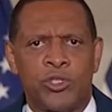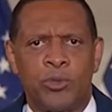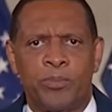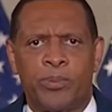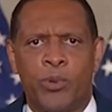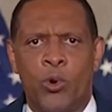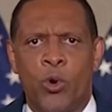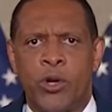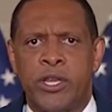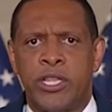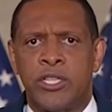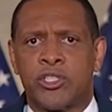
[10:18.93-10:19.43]

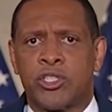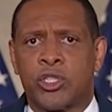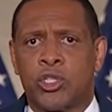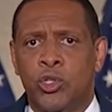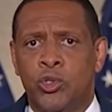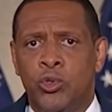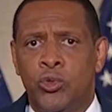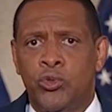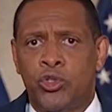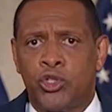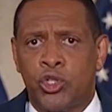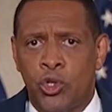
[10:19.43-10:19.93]
supported
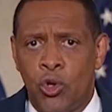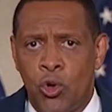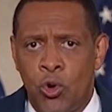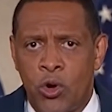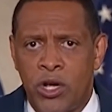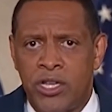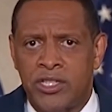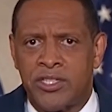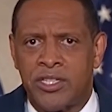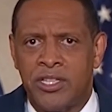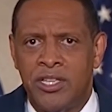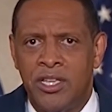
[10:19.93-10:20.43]
school
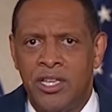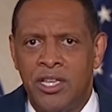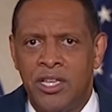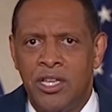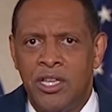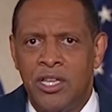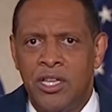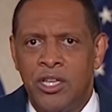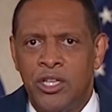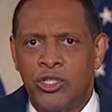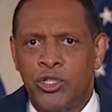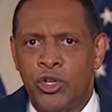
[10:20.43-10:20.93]
choice
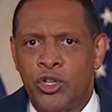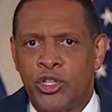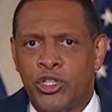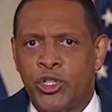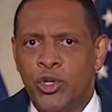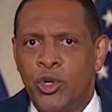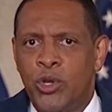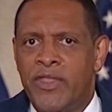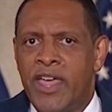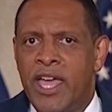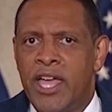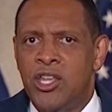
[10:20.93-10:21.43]
to
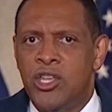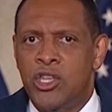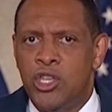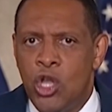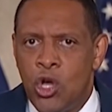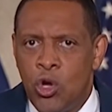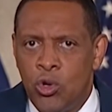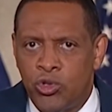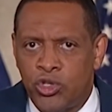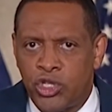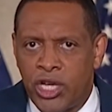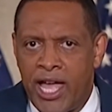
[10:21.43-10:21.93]
ensure that
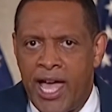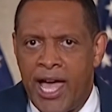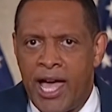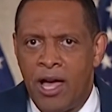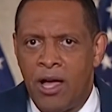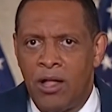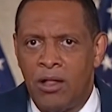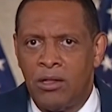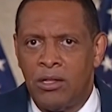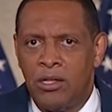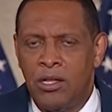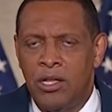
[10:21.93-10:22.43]
no
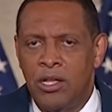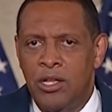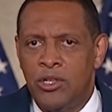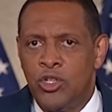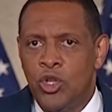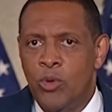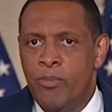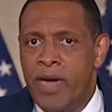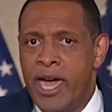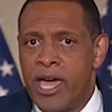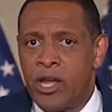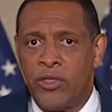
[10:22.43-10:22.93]
child,
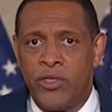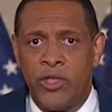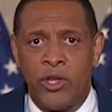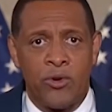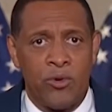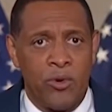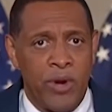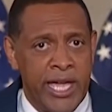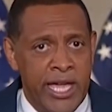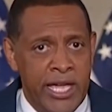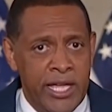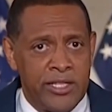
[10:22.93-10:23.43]
no matter their
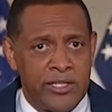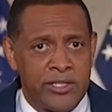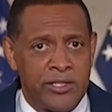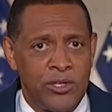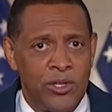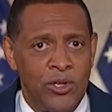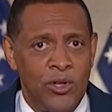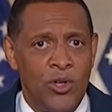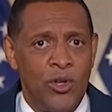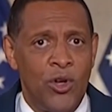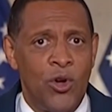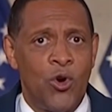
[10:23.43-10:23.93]
race
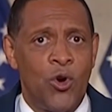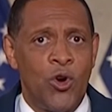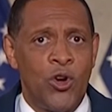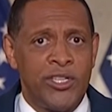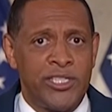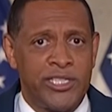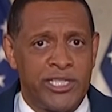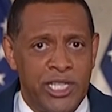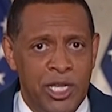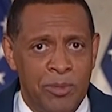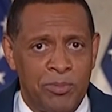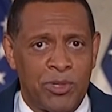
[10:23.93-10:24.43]
or
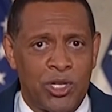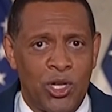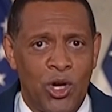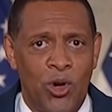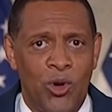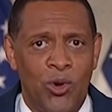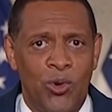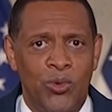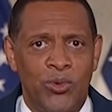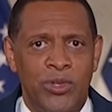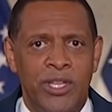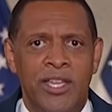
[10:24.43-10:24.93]
zip
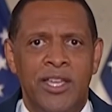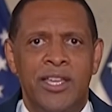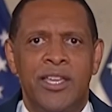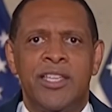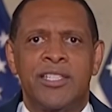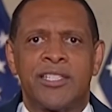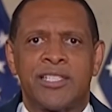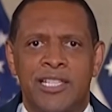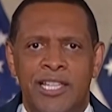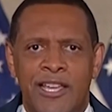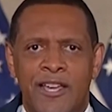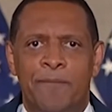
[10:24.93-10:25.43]
code,
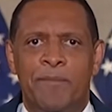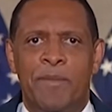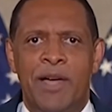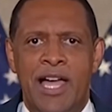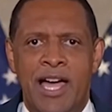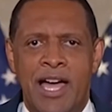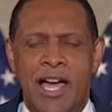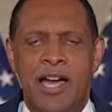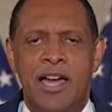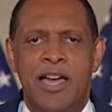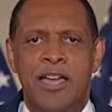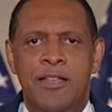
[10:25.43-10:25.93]
is left
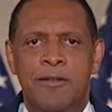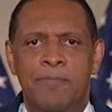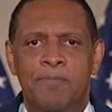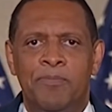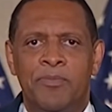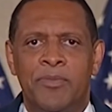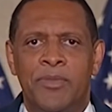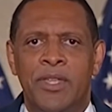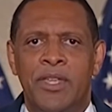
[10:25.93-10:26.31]
behind.